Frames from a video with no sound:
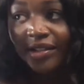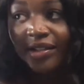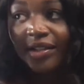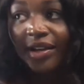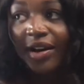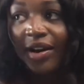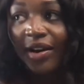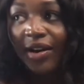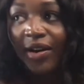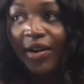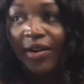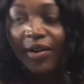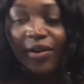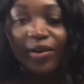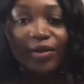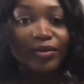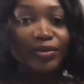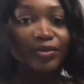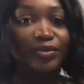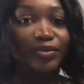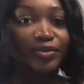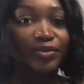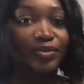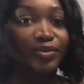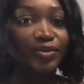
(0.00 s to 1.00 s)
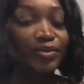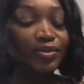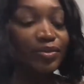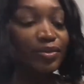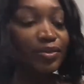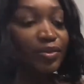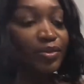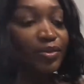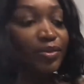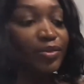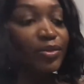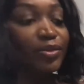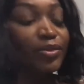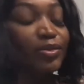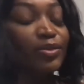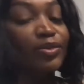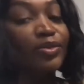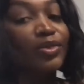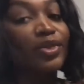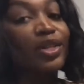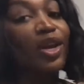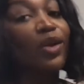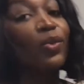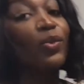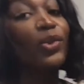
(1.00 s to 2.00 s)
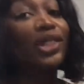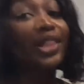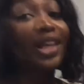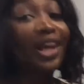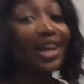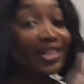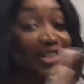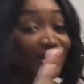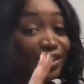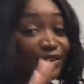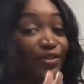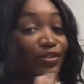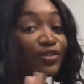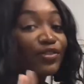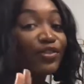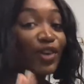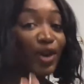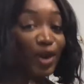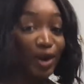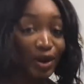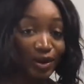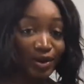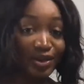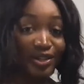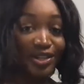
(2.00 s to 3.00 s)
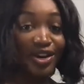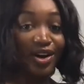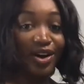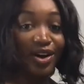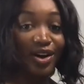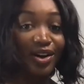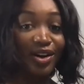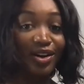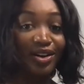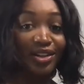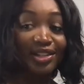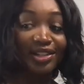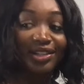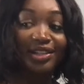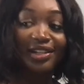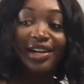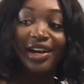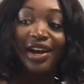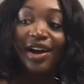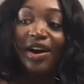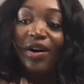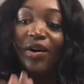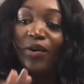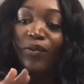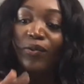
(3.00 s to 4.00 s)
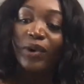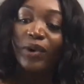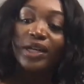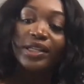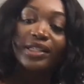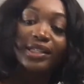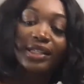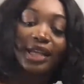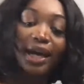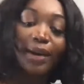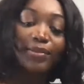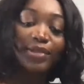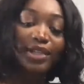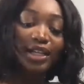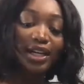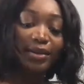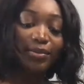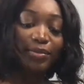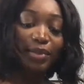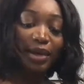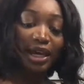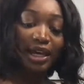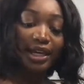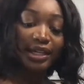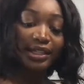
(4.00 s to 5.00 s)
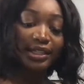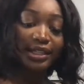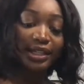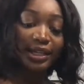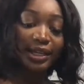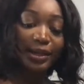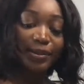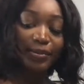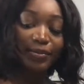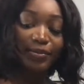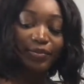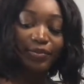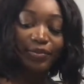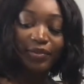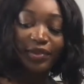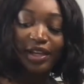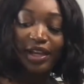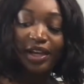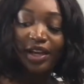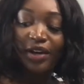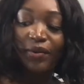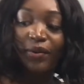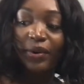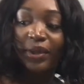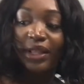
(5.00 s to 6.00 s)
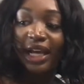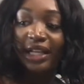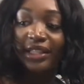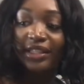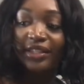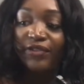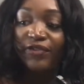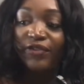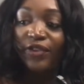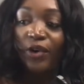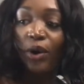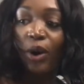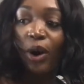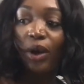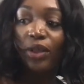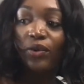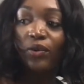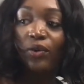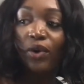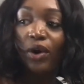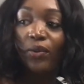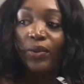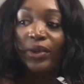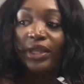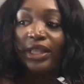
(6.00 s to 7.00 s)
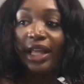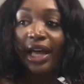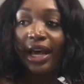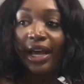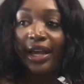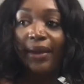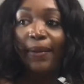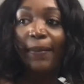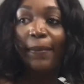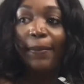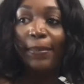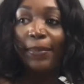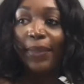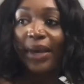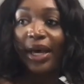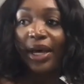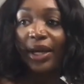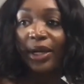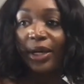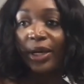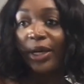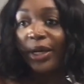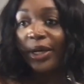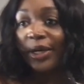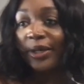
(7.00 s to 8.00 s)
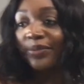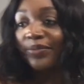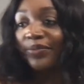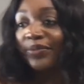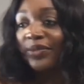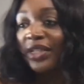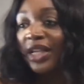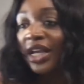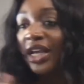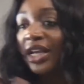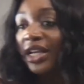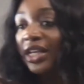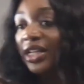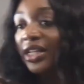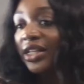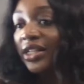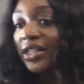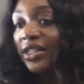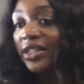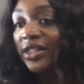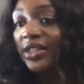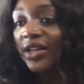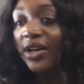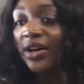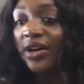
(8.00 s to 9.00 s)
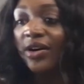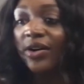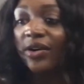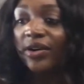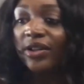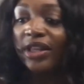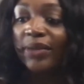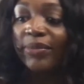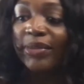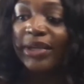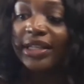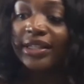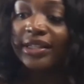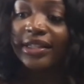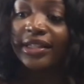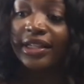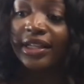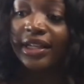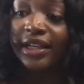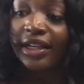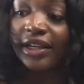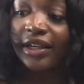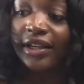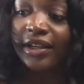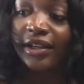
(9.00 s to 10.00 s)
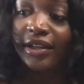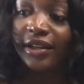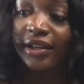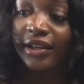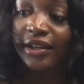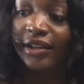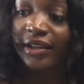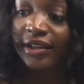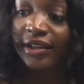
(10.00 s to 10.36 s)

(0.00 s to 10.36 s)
So we like to vote, y'all. Once I'm done painting, we like to vote on the one we like better. So let me see.